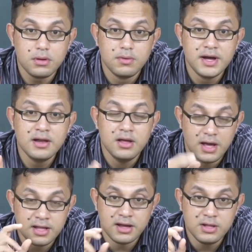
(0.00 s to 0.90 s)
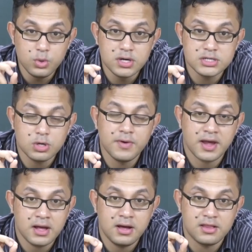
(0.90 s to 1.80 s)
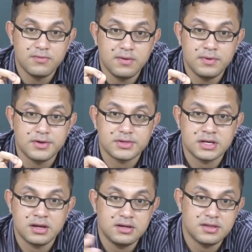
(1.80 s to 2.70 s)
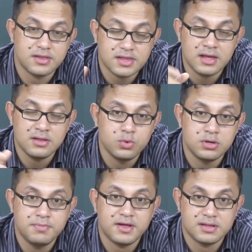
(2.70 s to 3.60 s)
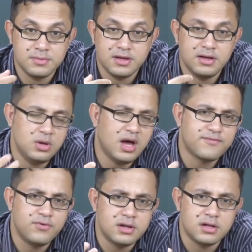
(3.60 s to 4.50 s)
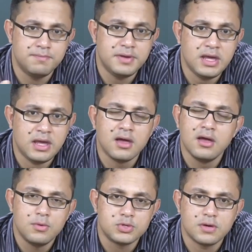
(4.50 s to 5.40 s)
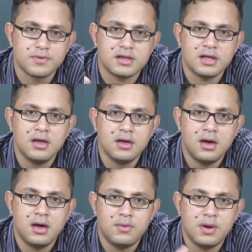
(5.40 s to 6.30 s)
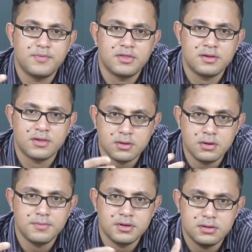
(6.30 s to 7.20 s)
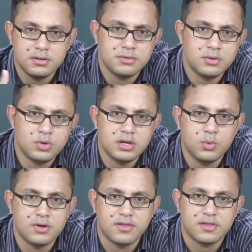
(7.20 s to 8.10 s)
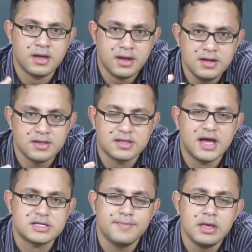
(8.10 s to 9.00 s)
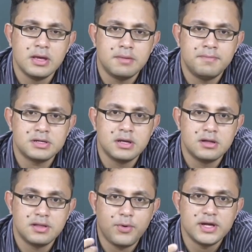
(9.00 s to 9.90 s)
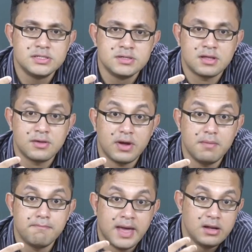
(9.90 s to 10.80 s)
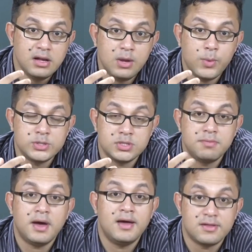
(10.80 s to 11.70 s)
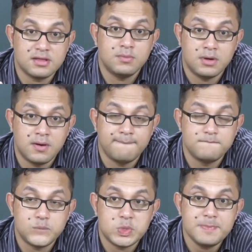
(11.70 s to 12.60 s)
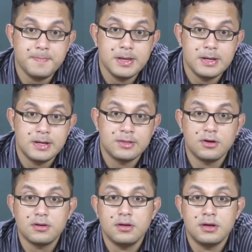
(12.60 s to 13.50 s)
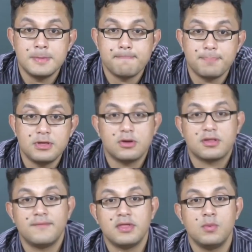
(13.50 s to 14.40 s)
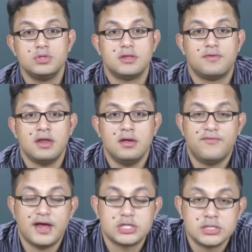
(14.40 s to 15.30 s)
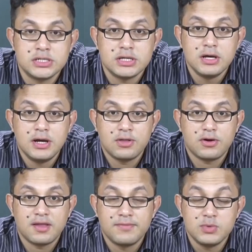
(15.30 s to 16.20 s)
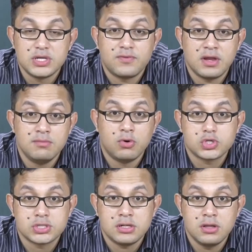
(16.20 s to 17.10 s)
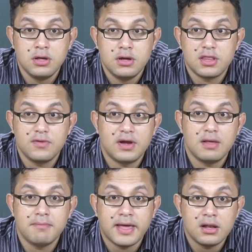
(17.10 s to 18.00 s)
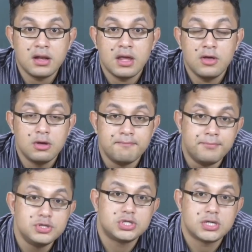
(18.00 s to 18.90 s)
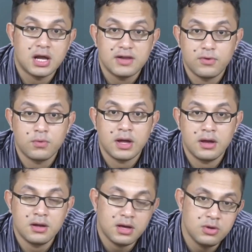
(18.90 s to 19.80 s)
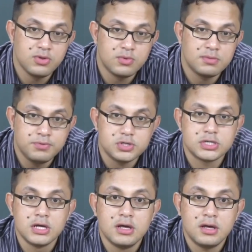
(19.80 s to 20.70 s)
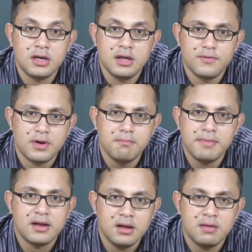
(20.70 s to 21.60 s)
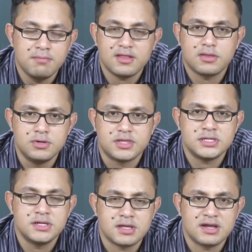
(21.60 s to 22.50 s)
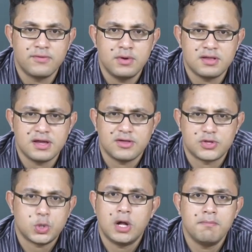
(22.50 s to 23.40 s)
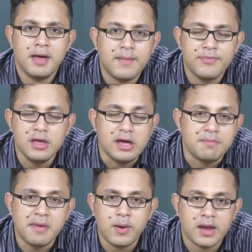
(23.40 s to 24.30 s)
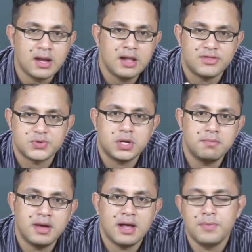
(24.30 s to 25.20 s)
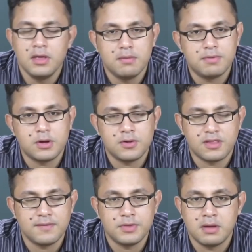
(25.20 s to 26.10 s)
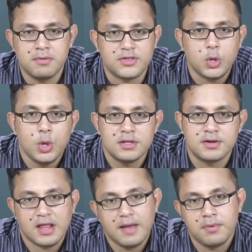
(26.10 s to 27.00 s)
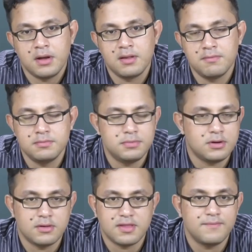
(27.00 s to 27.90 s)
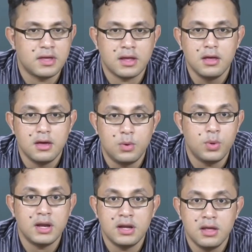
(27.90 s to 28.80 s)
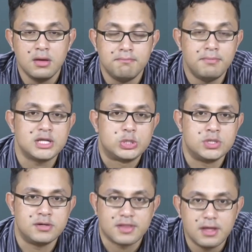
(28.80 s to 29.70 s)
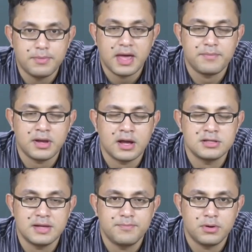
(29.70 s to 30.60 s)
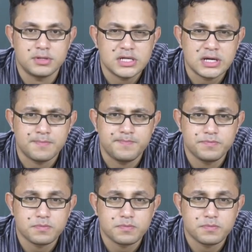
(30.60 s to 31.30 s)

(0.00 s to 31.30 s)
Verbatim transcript: Right, and, and the word over here is very interesting. He doesn't say the word bastard, but you artful little bee, which obviously uh, represents, or the, the word he wants to say is that. But the point is, it's a very manly way to admire someone right? It's not, uh, it's not something which is very affectionate. It's not something which is very emotional. It's a very manly, butch kind of a way. You know, I use the word butch uh, in a very manly, masculine studies kind of a way. It's like a strong man admiring another strong man because of something muscular that is happening, because of something really macho that is ha happening at that point of time.